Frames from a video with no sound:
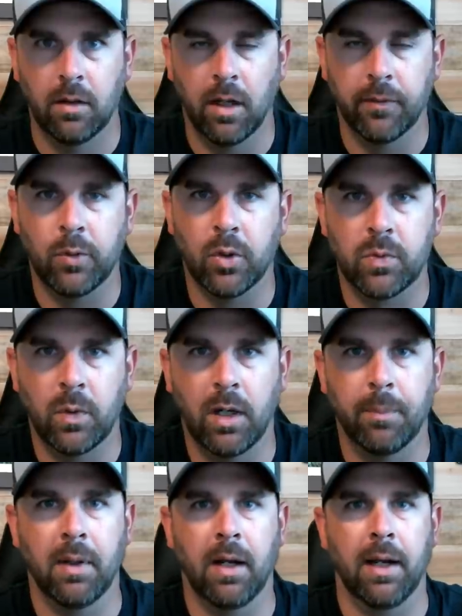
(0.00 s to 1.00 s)
Of course, when
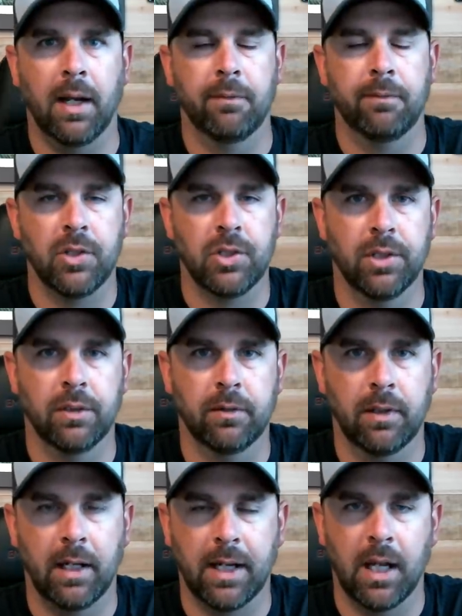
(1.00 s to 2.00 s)
I'm not out fishing,
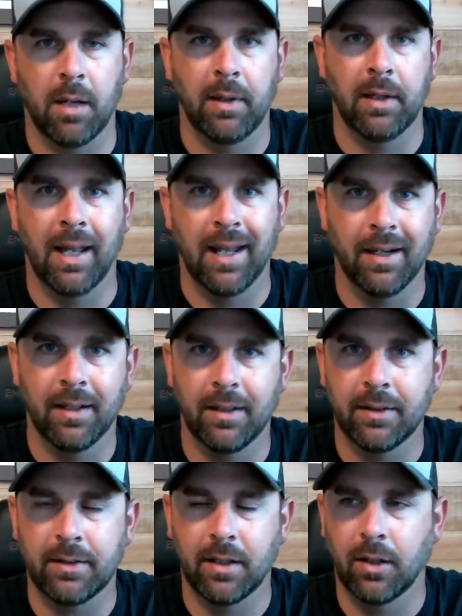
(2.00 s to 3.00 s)
I gotta be
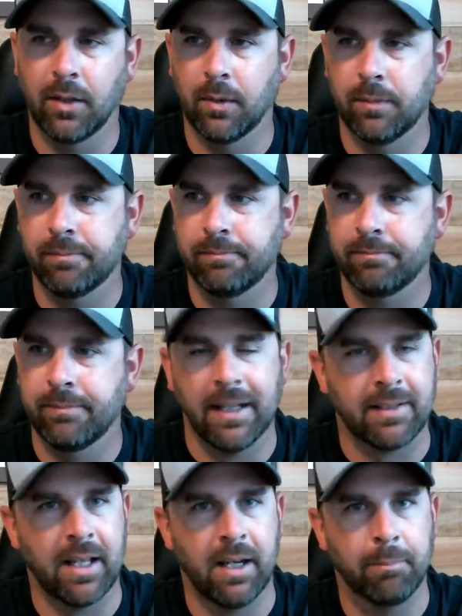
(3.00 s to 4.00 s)
editing, so
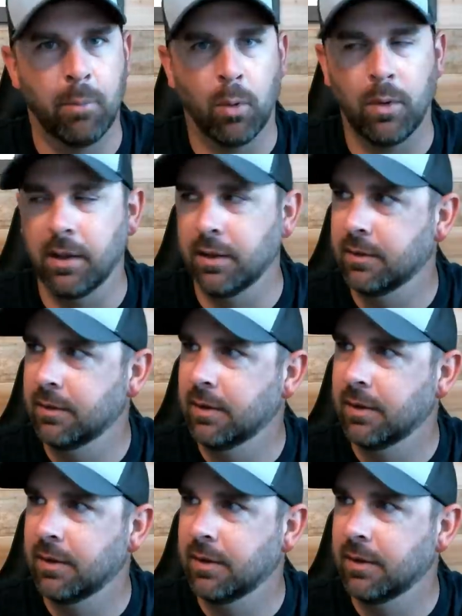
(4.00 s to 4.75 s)
that's kind of boring.